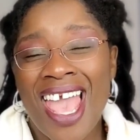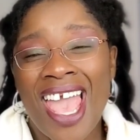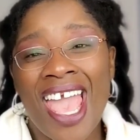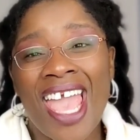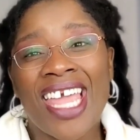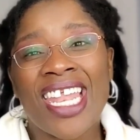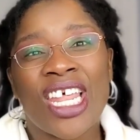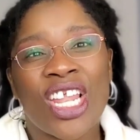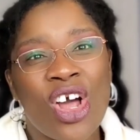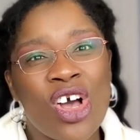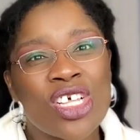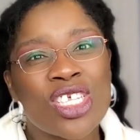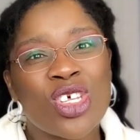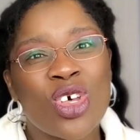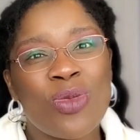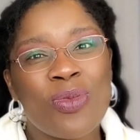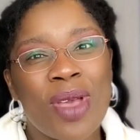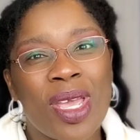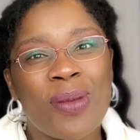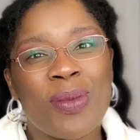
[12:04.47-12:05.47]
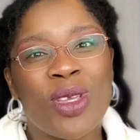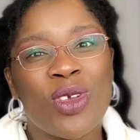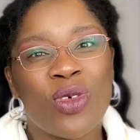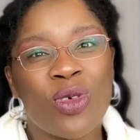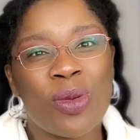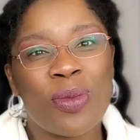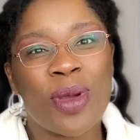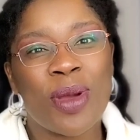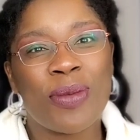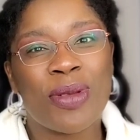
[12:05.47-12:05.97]
And it also made me
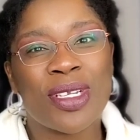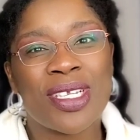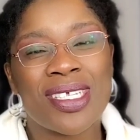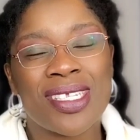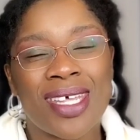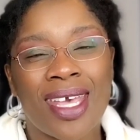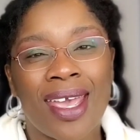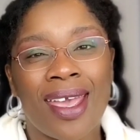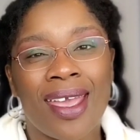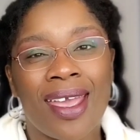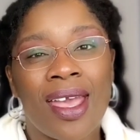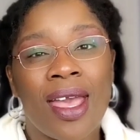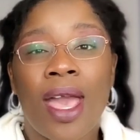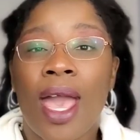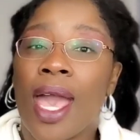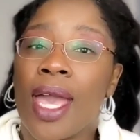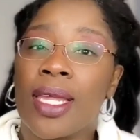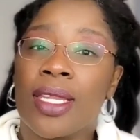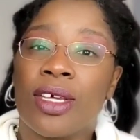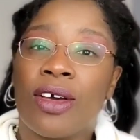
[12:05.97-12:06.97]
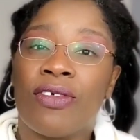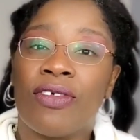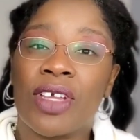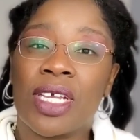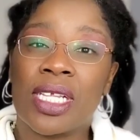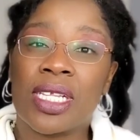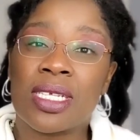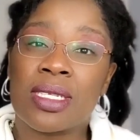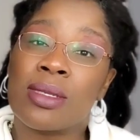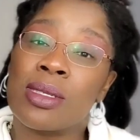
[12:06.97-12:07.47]
remember to say, hey, don't
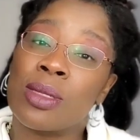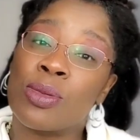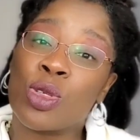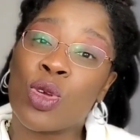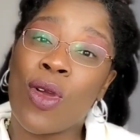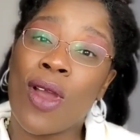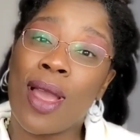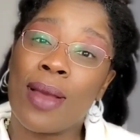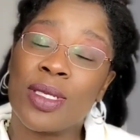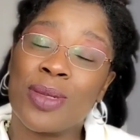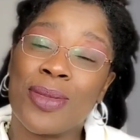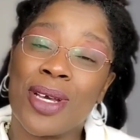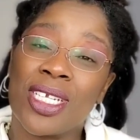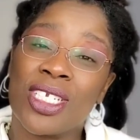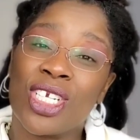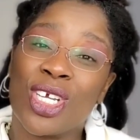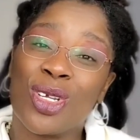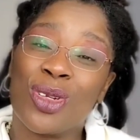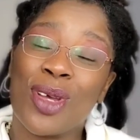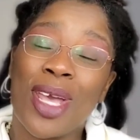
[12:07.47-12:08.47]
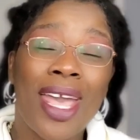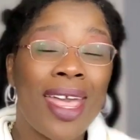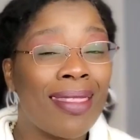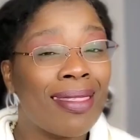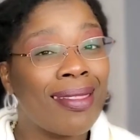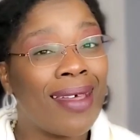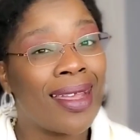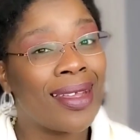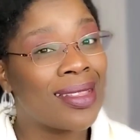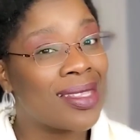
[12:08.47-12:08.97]
forget to subscribe to my channel
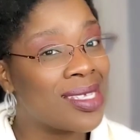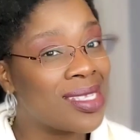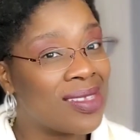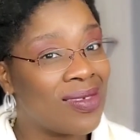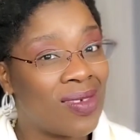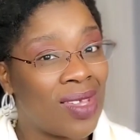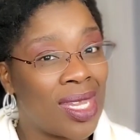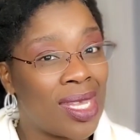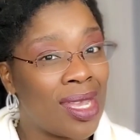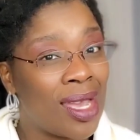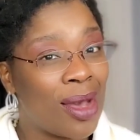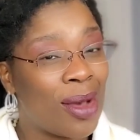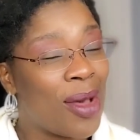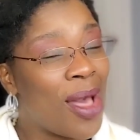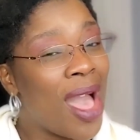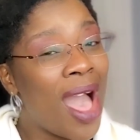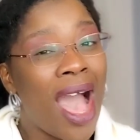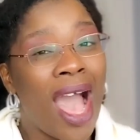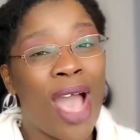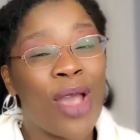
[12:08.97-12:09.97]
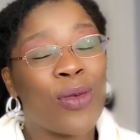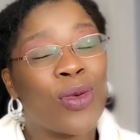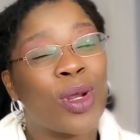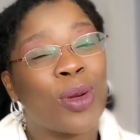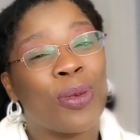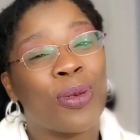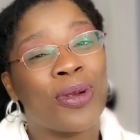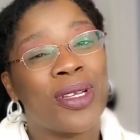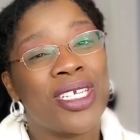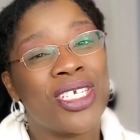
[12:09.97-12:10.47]
and like this video. I would
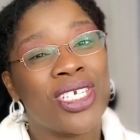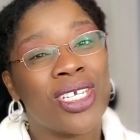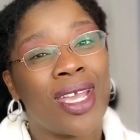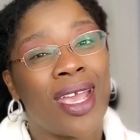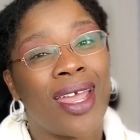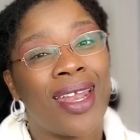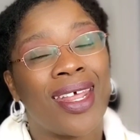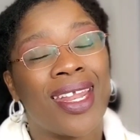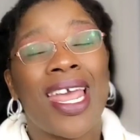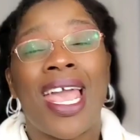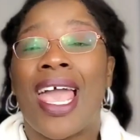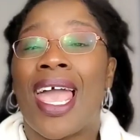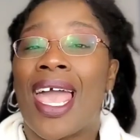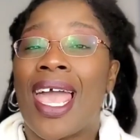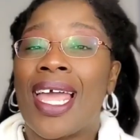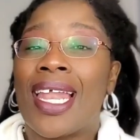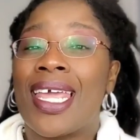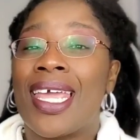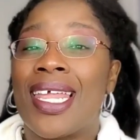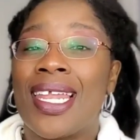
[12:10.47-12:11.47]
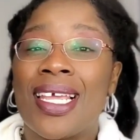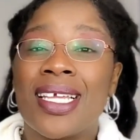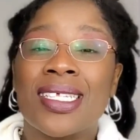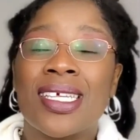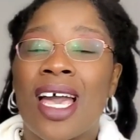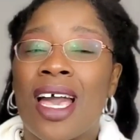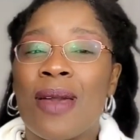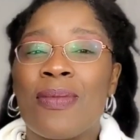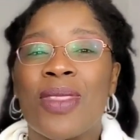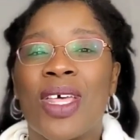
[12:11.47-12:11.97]
appreciate it. And
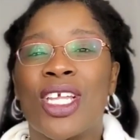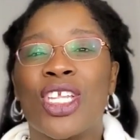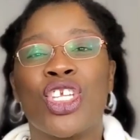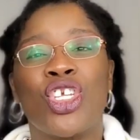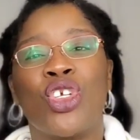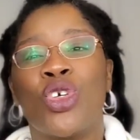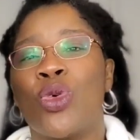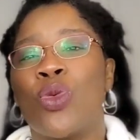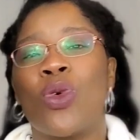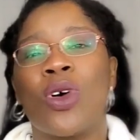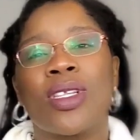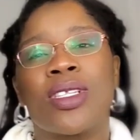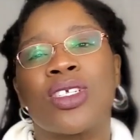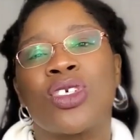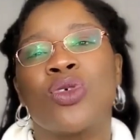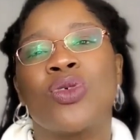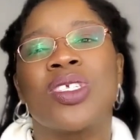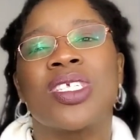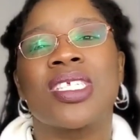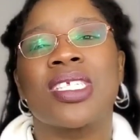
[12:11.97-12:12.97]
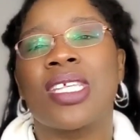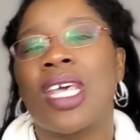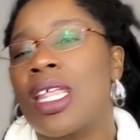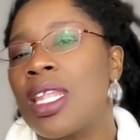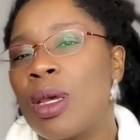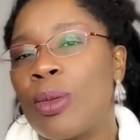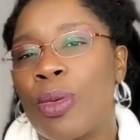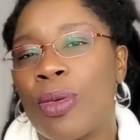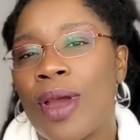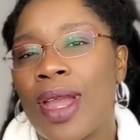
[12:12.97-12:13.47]
anytime that you want to
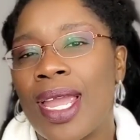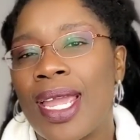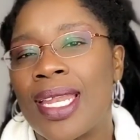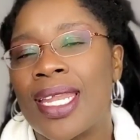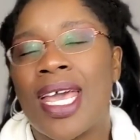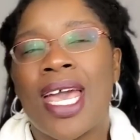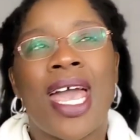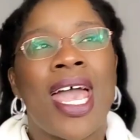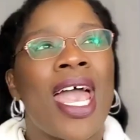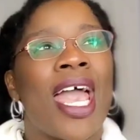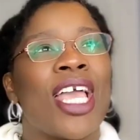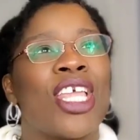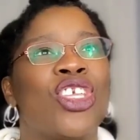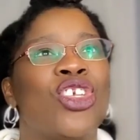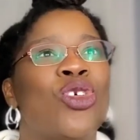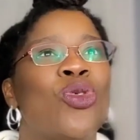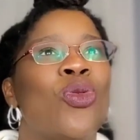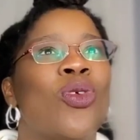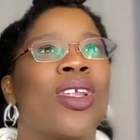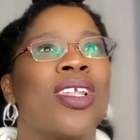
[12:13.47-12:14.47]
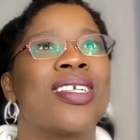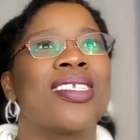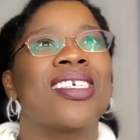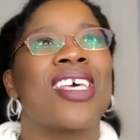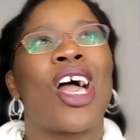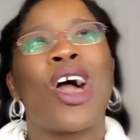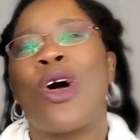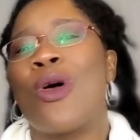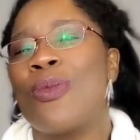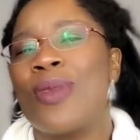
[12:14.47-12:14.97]
celebrate and you want to
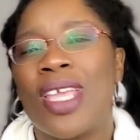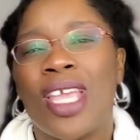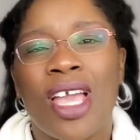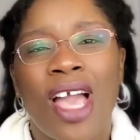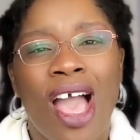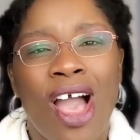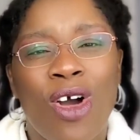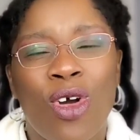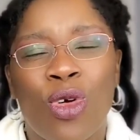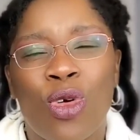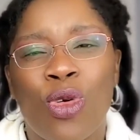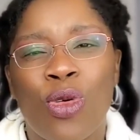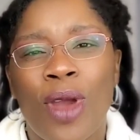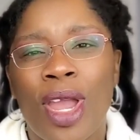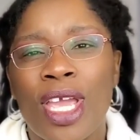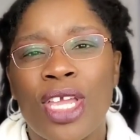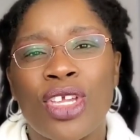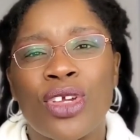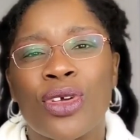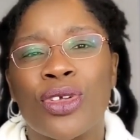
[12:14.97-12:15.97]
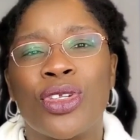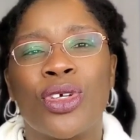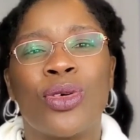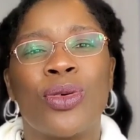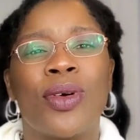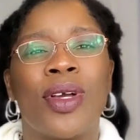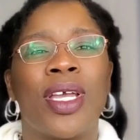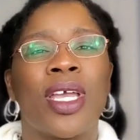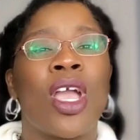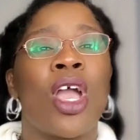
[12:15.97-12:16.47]
tell me how great you're
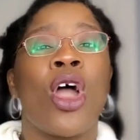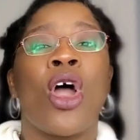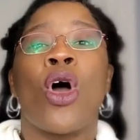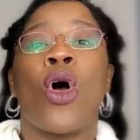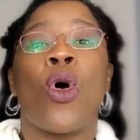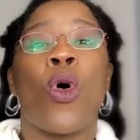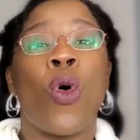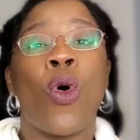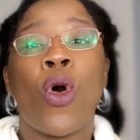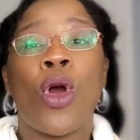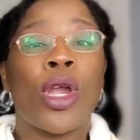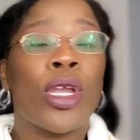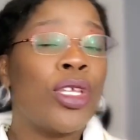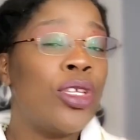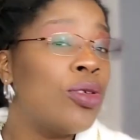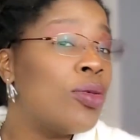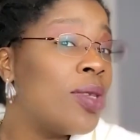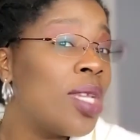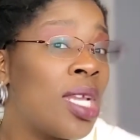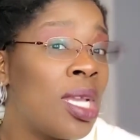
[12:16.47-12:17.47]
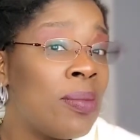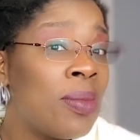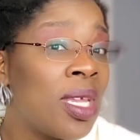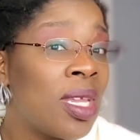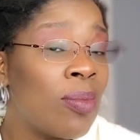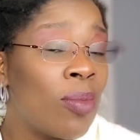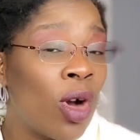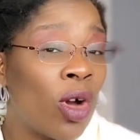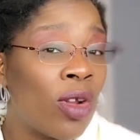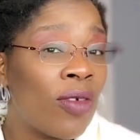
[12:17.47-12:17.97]
doing, or you need me to
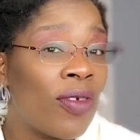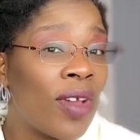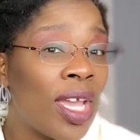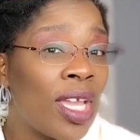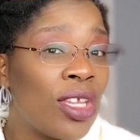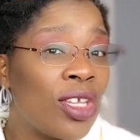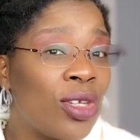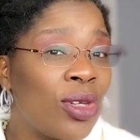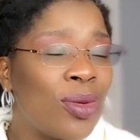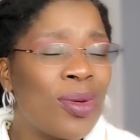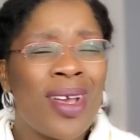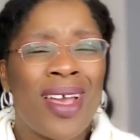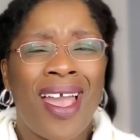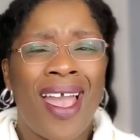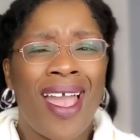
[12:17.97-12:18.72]
motivate you,